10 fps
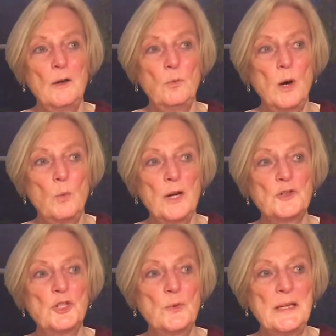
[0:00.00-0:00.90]
what we're
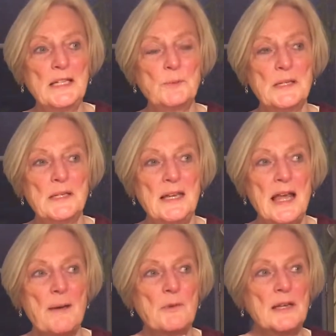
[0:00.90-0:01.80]
doing is we're
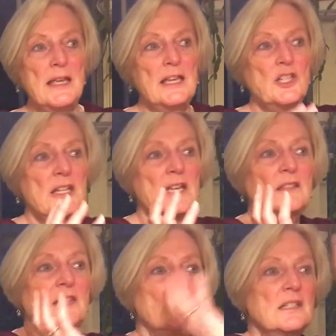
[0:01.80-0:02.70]
saying, I'm going to
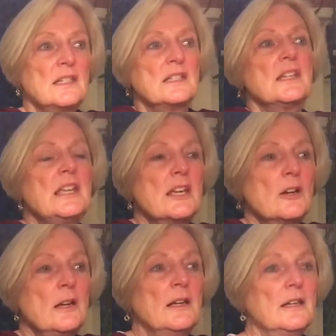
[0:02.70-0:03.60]
educate these kids
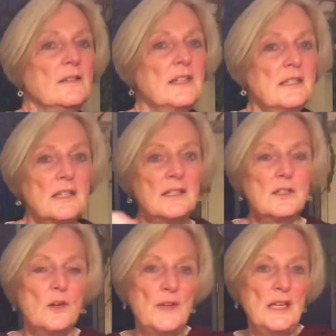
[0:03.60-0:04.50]
here. These kids
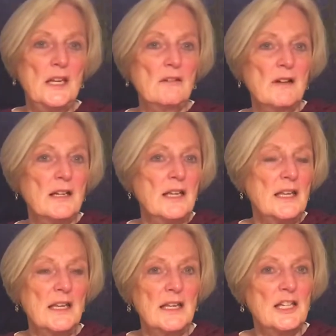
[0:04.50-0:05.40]
over here aren't
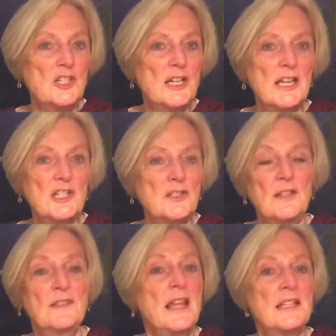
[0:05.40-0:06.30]
getting an
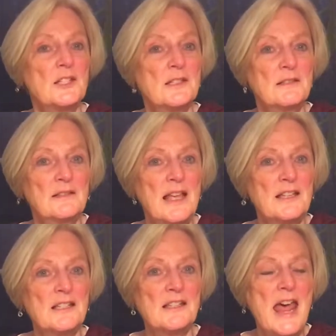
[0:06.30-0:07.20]
education that
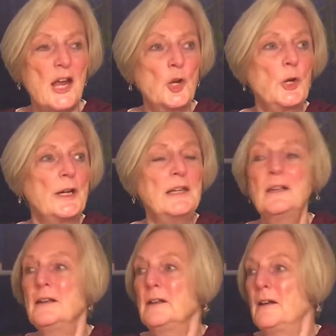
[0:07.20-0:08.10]
is that good,
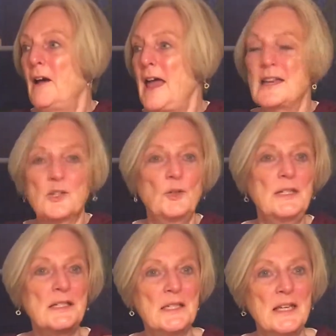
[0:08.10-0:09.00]
as
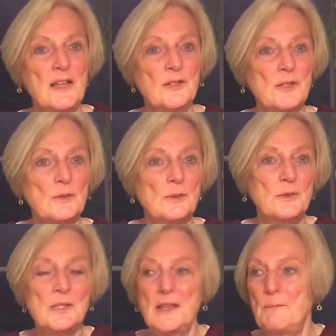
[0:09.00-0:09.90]
good as the other
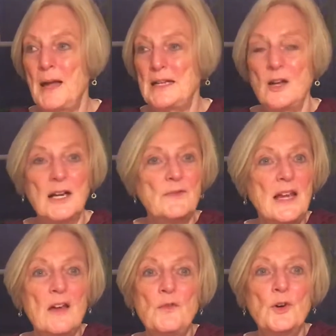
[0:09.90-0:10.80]
schools. They might not even
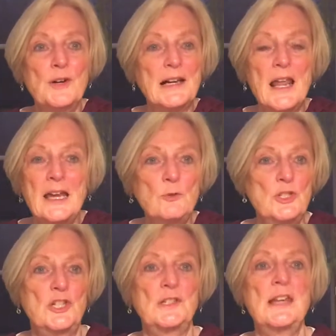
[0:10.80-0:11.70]
have foreign
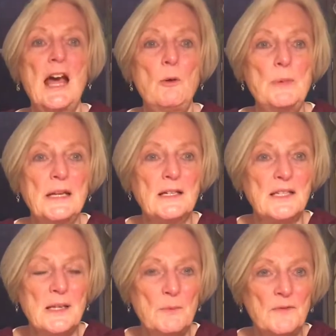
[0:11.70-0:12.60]
languages now, because
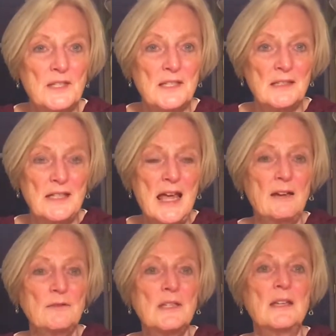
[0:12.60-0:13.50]
some of the
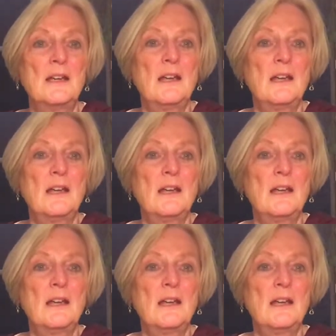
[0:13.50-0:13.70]
towns